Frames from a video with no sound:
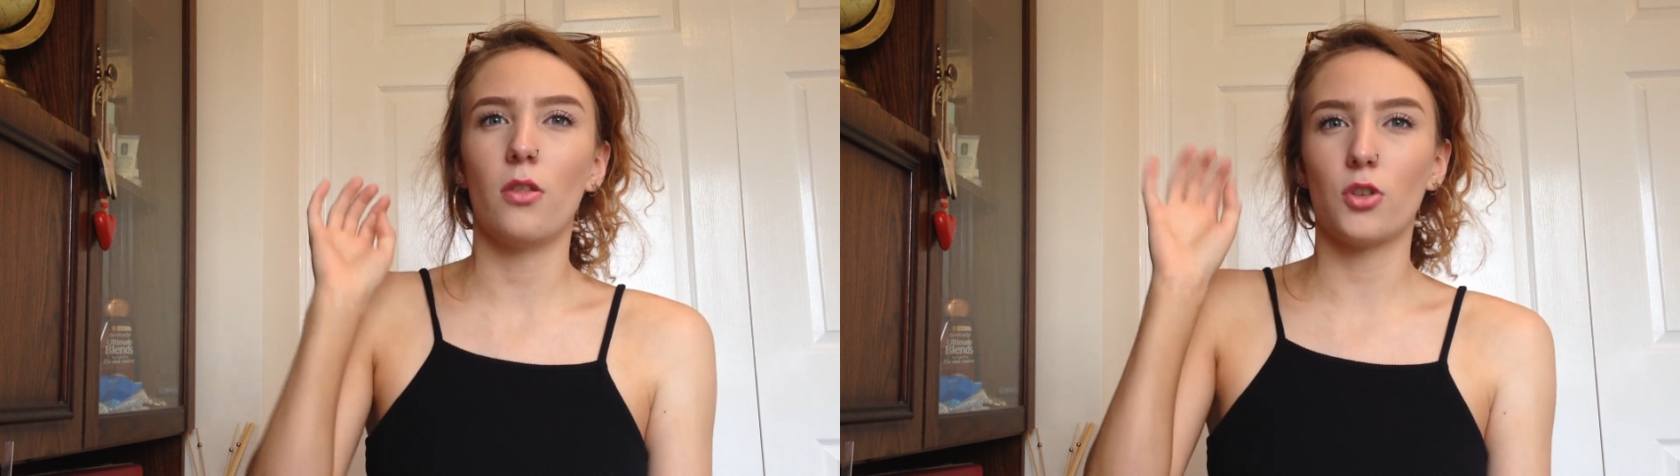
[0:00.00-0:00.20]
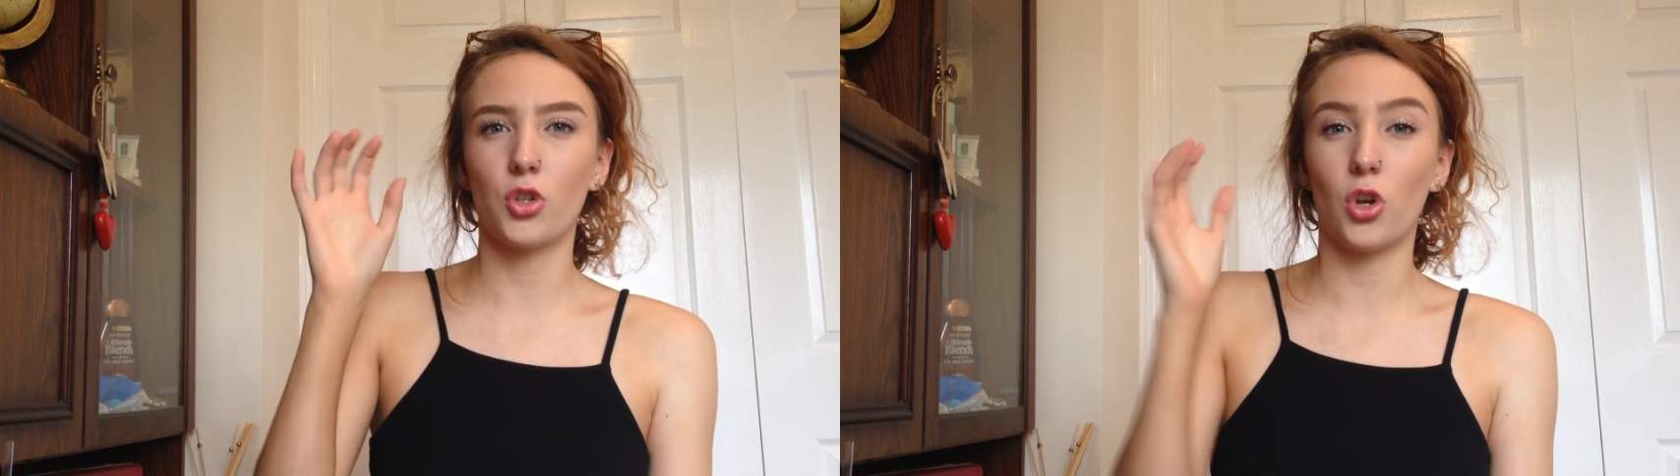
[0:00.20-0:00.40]

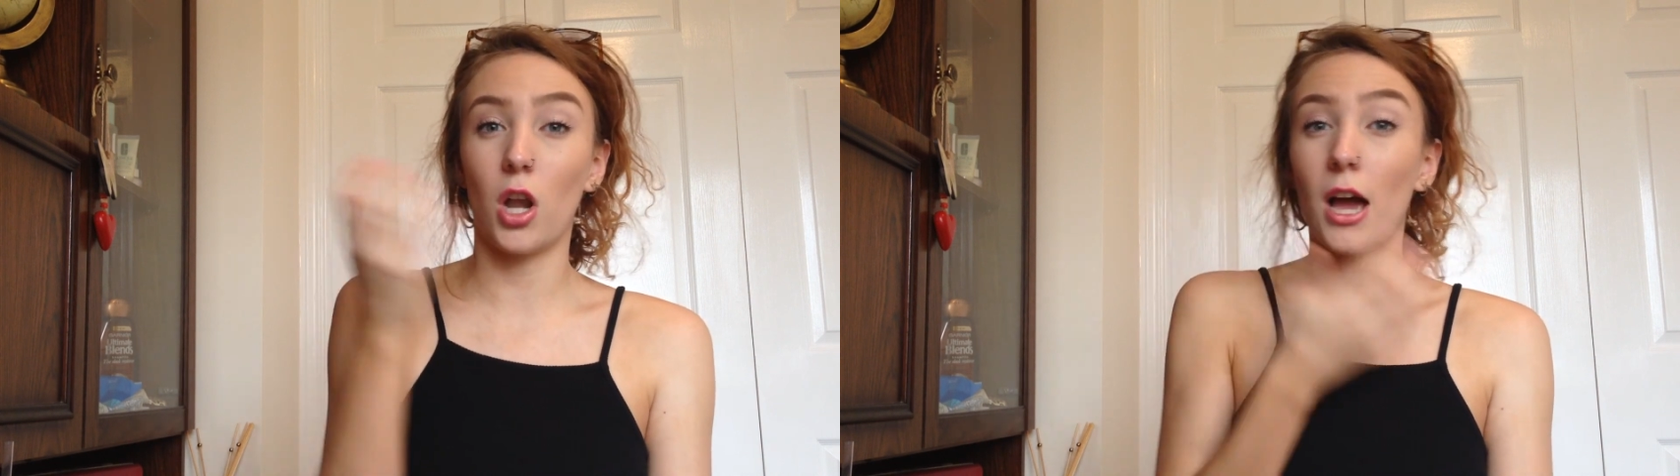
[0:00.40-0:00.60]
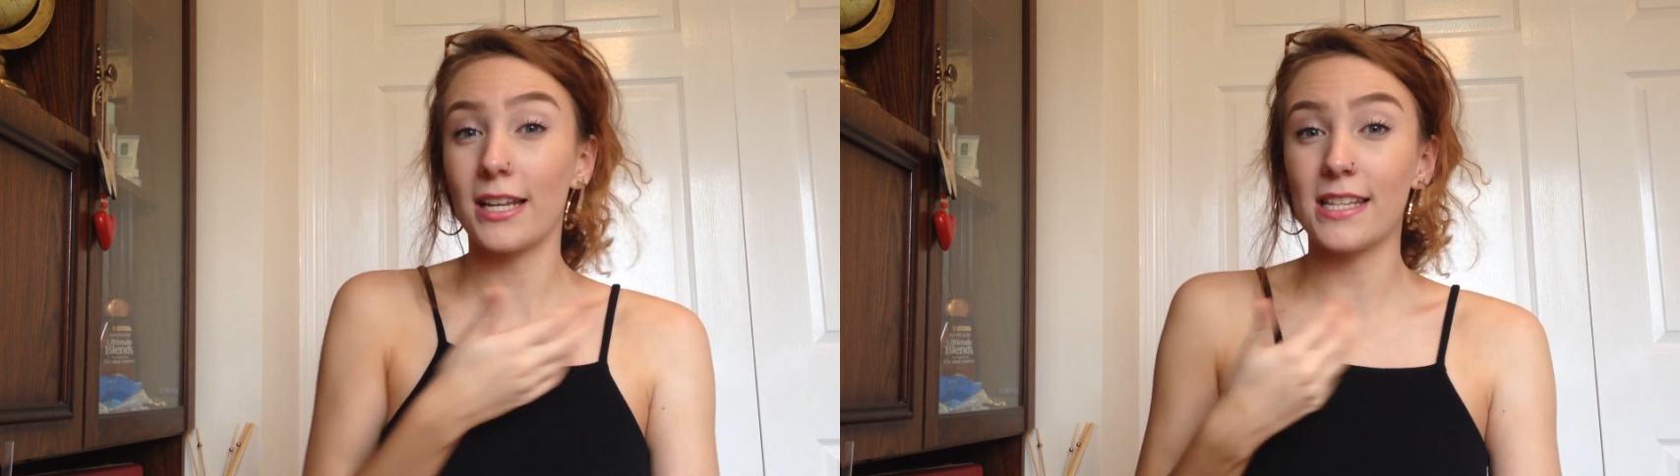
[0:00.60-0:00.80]
the
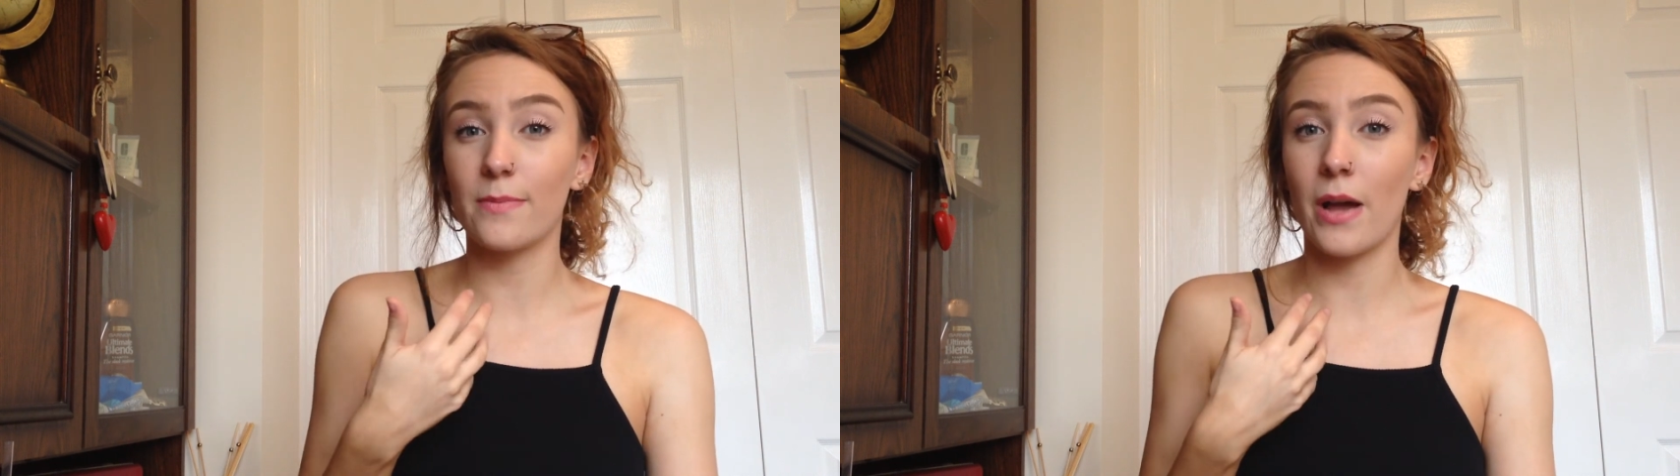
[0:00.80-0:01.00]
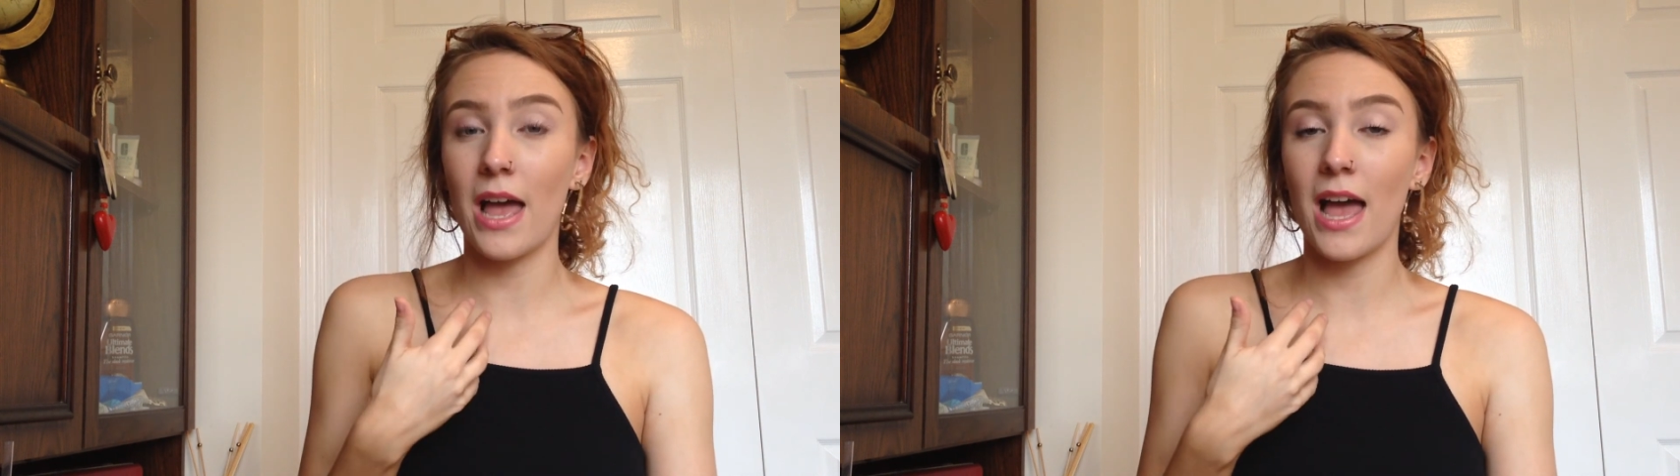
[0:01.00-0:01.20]
sun
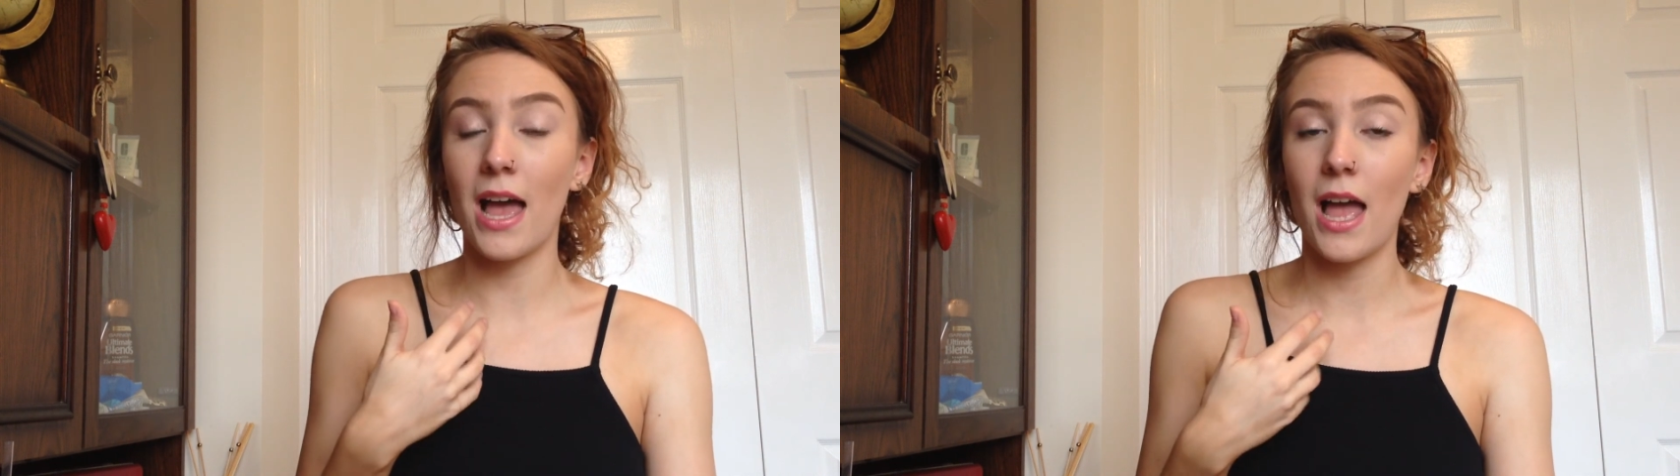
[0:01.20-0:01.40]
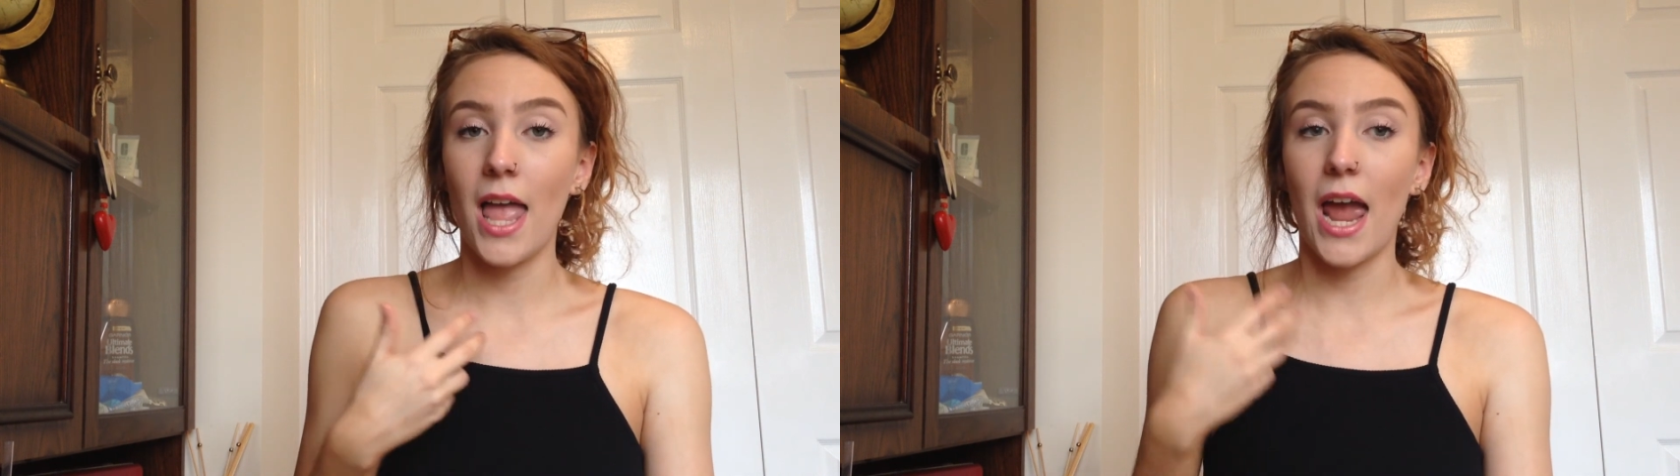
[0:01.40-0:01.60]
lightens my hair